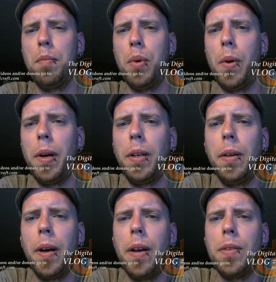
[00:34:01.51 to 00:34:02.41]
I'm boring
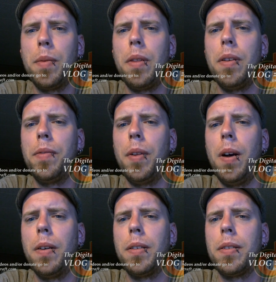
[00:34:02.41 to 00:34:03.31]
you guys with these
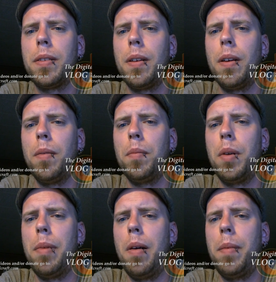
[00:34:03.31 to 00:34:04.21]
vlogs
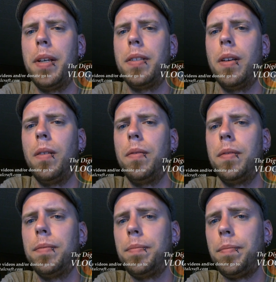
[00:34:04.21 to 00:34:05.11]
about myself,